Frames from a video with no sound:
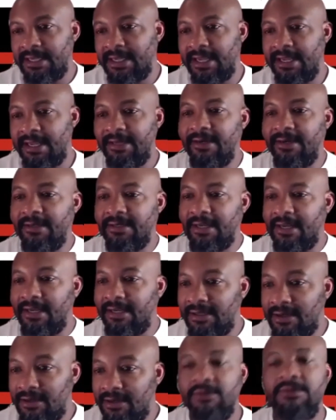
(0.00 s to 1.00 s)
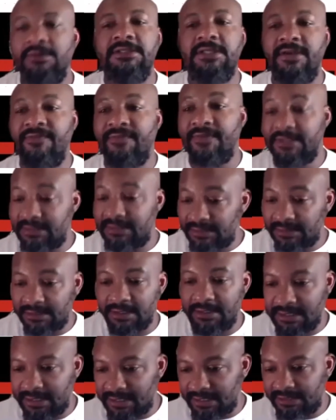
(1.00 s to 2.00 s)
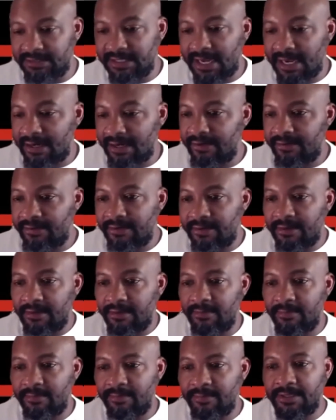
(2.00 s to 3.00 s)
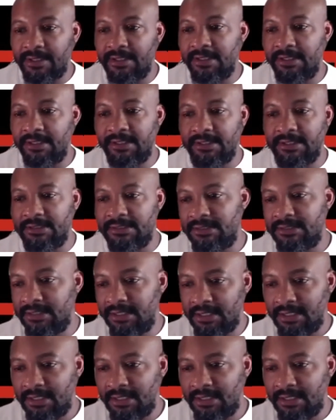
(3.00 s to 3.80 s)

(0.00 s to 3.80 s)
and the Colts defense is going to get tired because